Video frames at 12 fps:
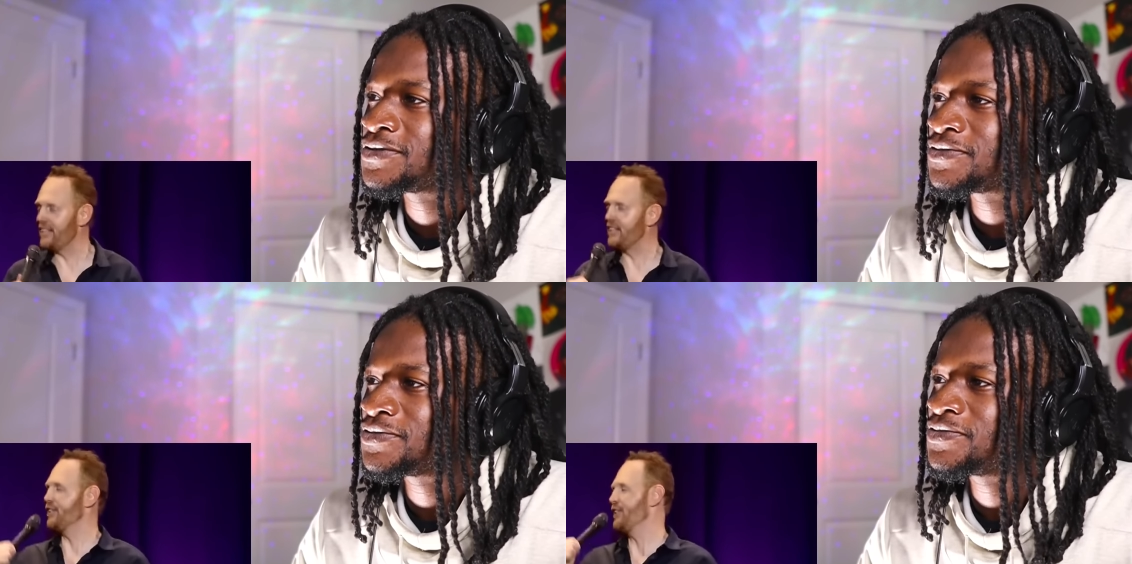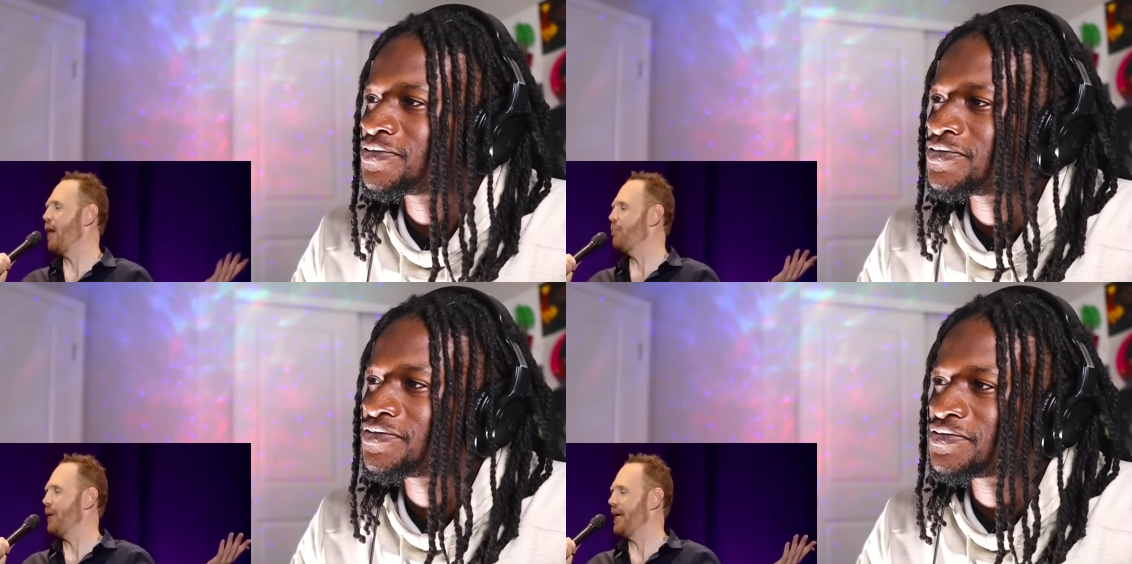Speaker 1: hey,
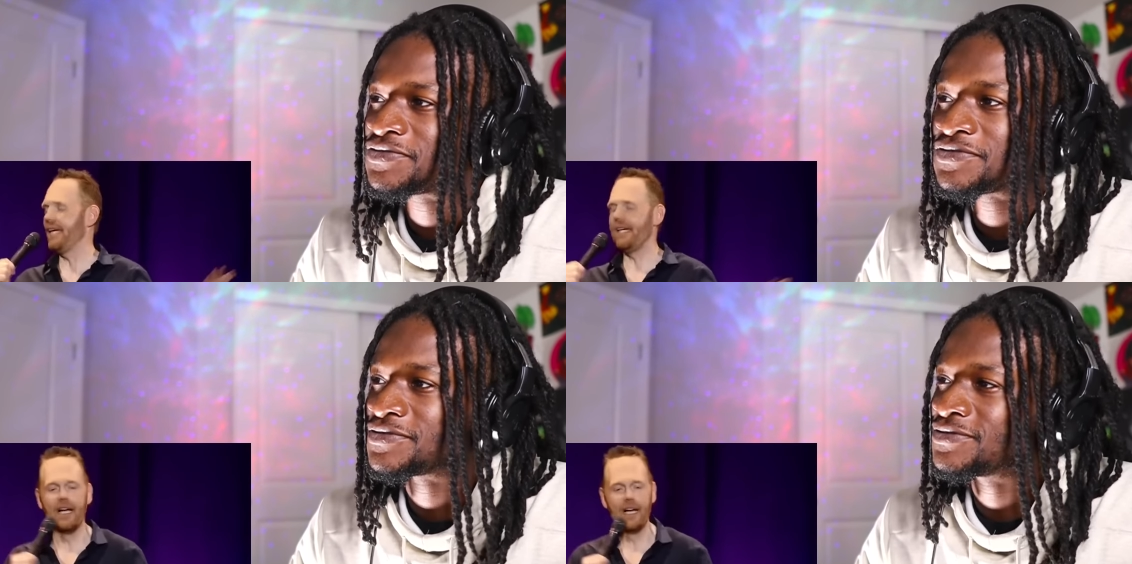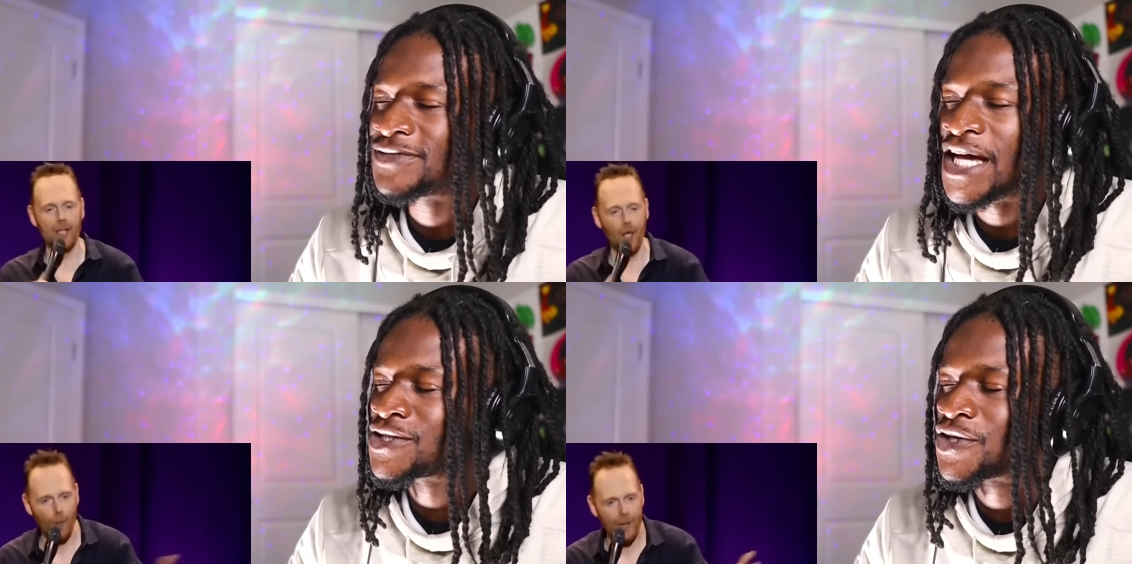
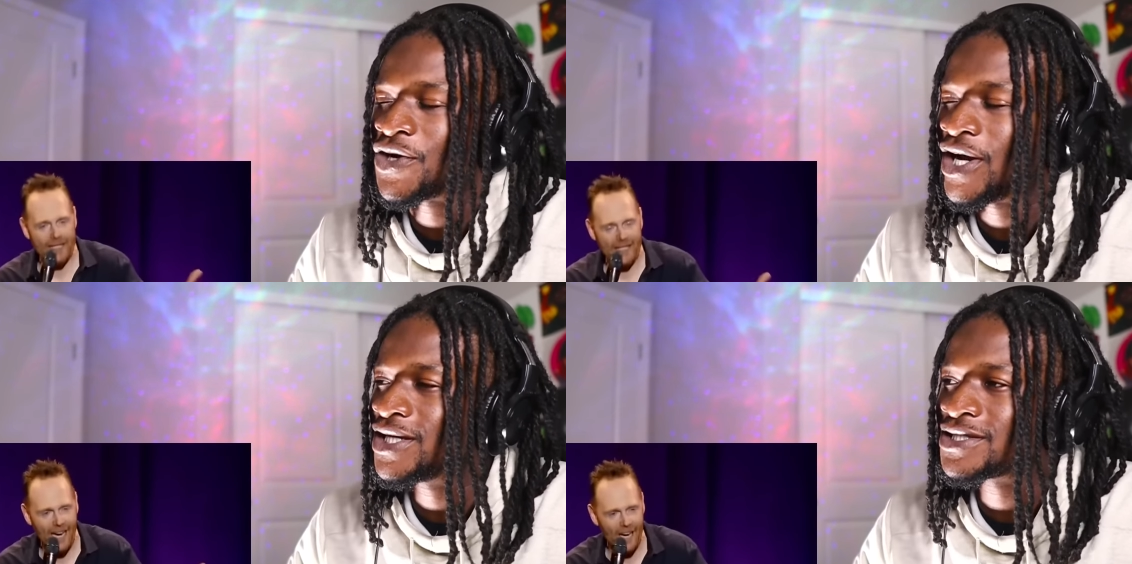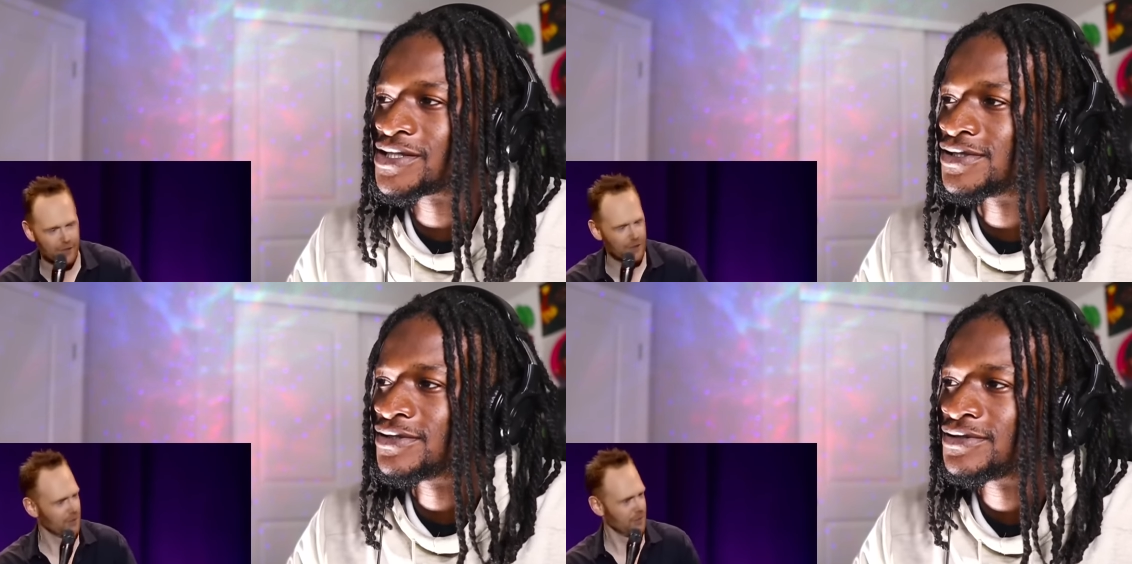Stumpy. That's Nobody
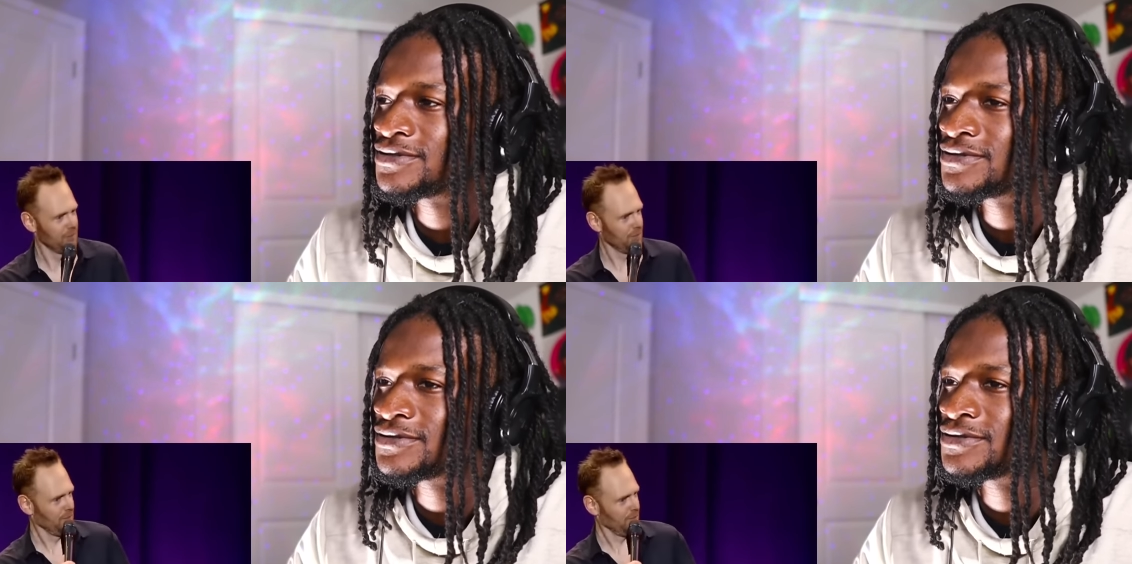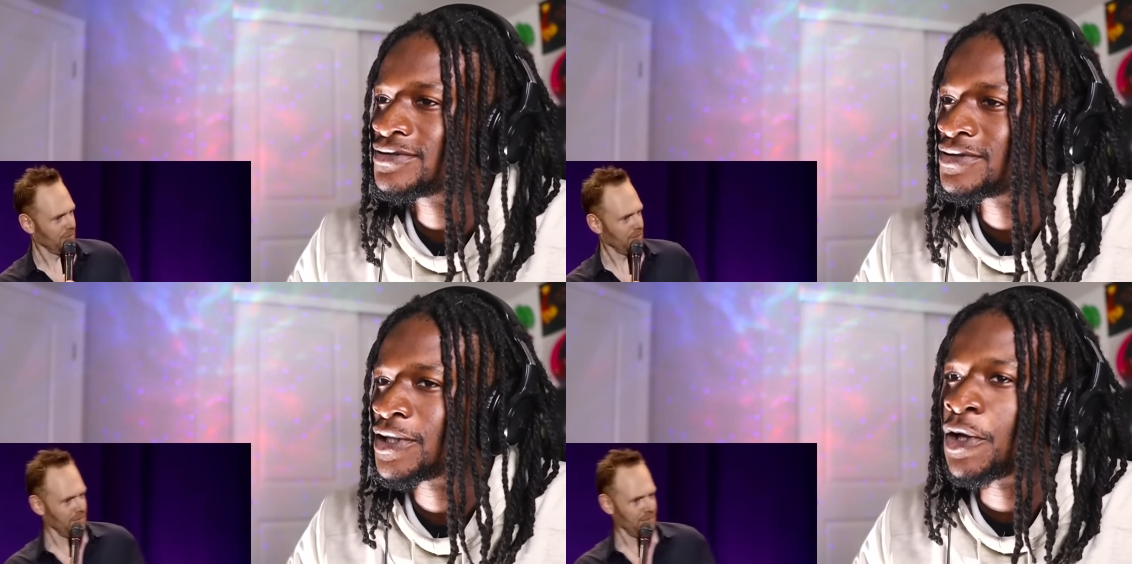crazy. cares.
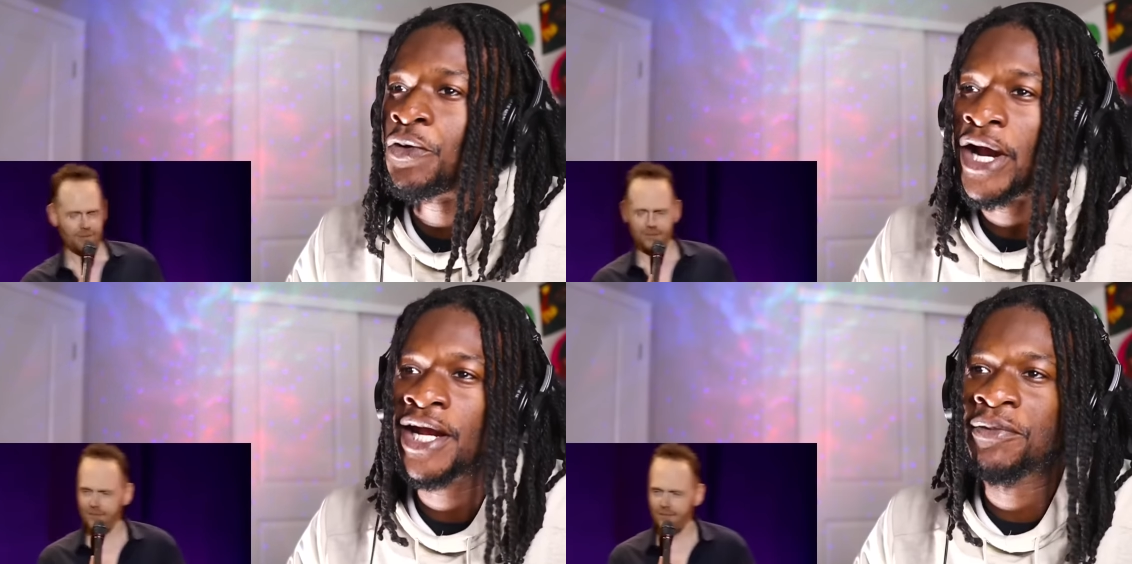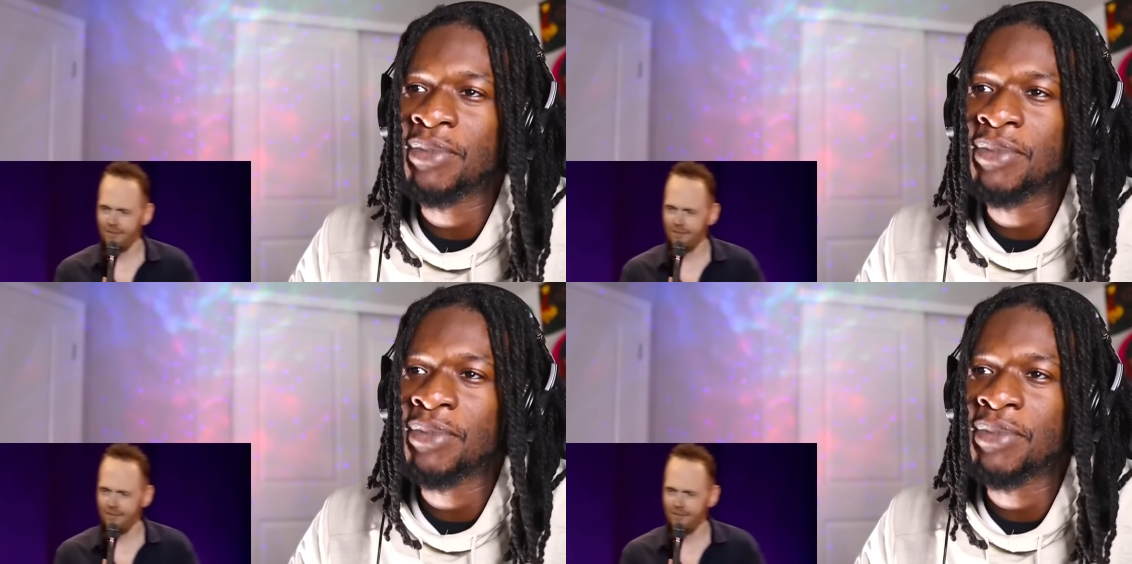
Speaker 2: Lorena